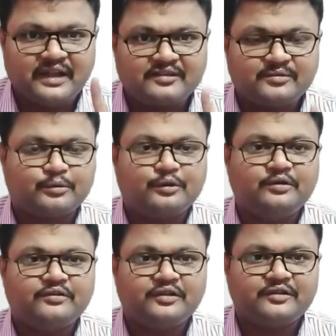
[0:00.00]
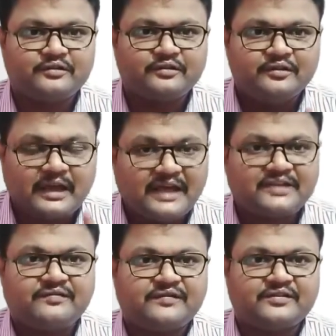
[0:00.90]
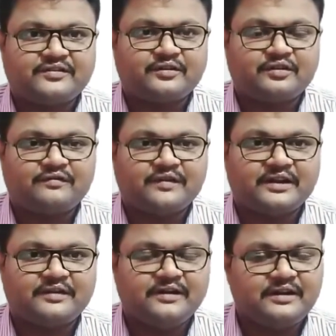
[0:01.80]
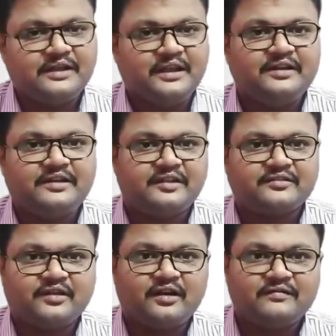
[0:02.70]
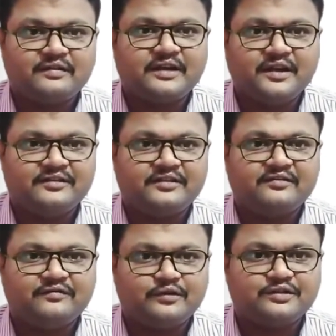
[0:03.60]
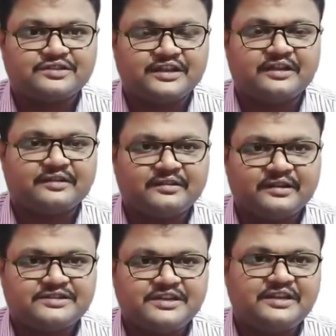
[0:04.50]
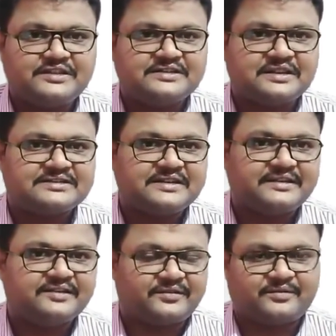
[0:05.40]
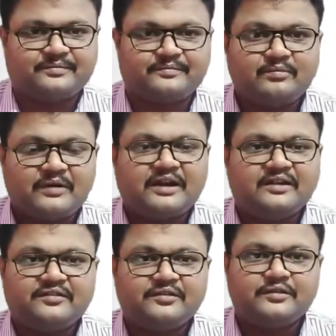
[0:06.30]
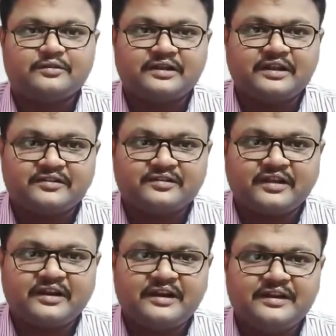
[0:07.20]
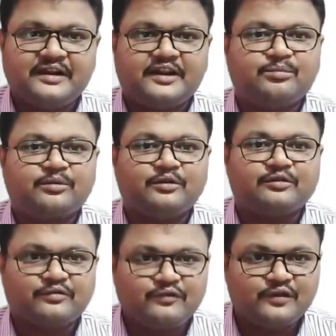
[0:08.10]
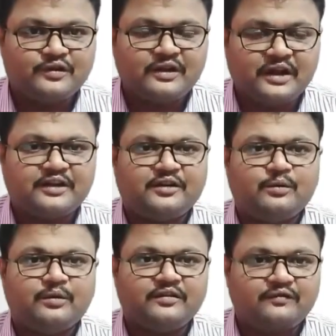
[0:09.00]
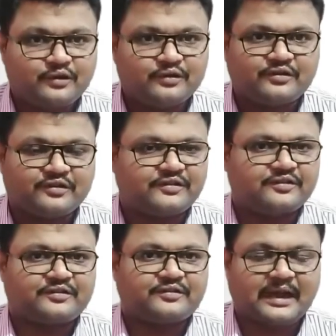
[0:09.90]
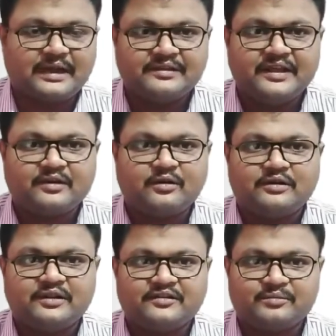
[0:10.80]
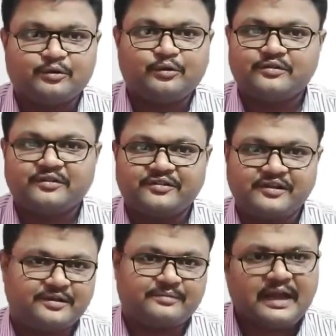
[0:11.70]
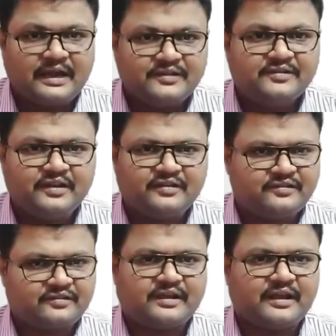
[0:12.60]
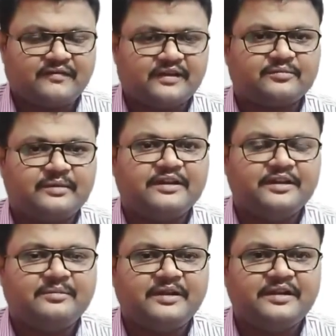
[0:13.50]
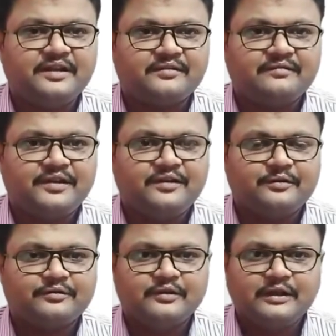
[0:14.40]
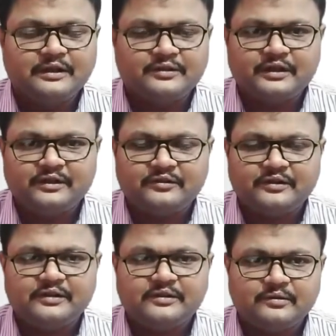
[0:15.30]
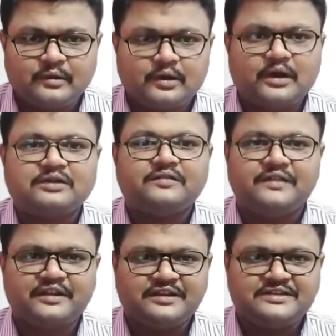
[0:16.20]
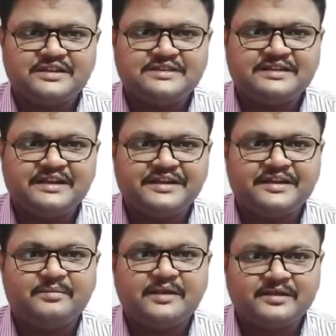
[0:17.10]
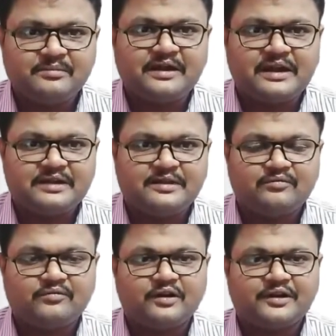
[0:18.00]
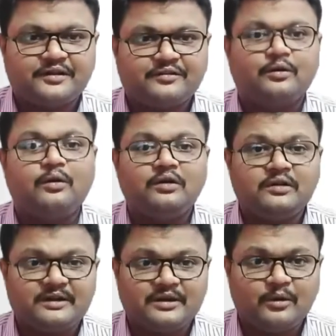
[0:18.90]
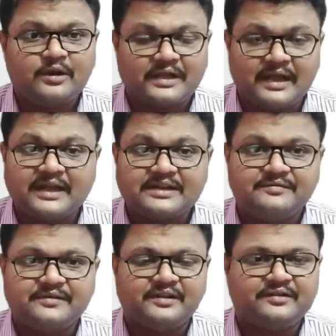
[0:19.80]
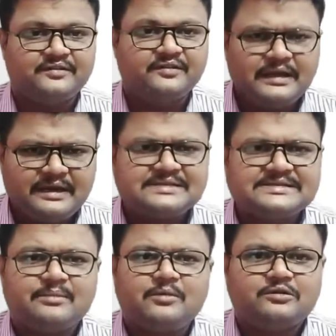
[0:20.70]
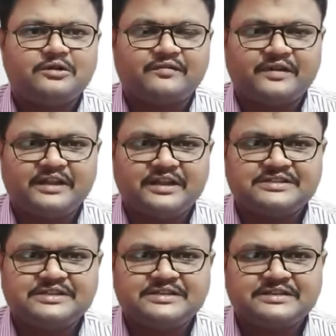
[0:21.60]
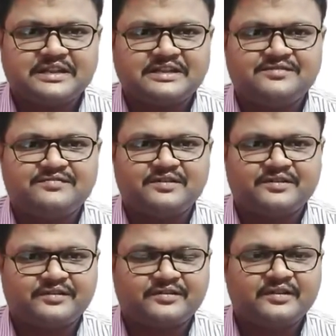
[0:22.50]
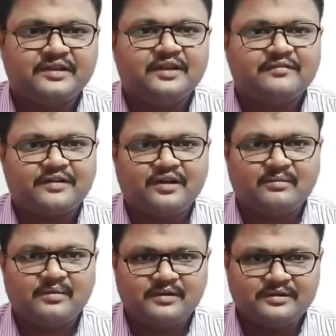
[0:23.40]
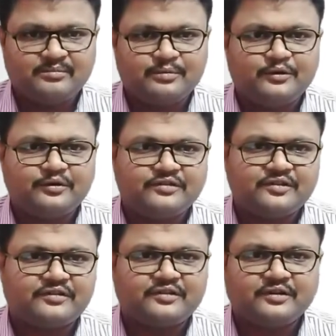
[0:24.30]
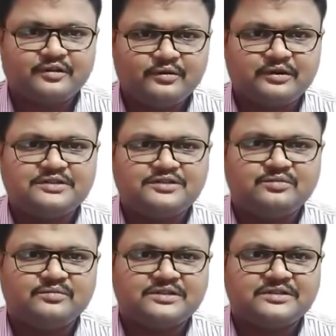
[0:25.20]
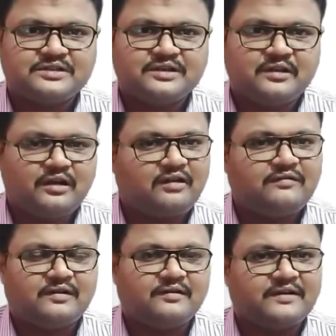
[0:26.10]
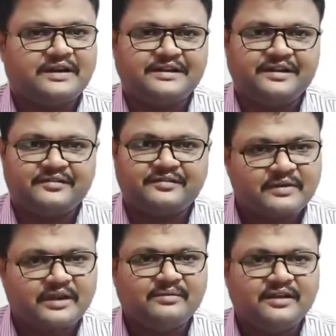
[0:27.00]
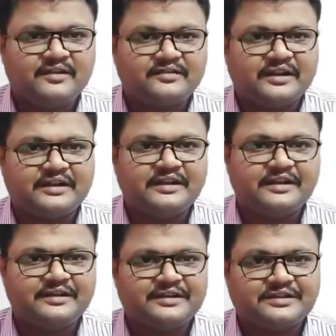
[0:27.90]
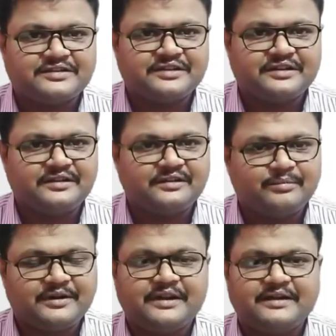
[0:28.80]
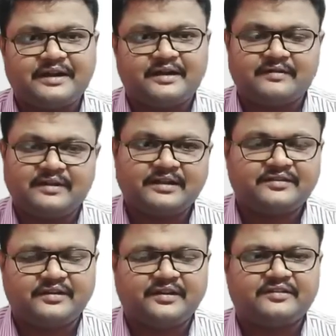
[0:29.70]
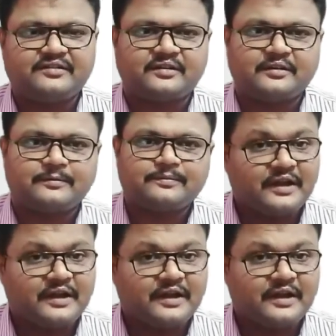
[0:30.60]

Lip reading: as producers as first trophic level in case of grazing food chain. The chain starts like this. Plants utilize sunlight and produce food undergoing photosynthesis, and they are called as producers here. And since I have explained in many videos, since a lot of energy is needed by the plant for its own metabolic activities, less amount of energy transfers from the producers to consumers of varieties, primary, secondary, tertiary, predator level, etc., etc.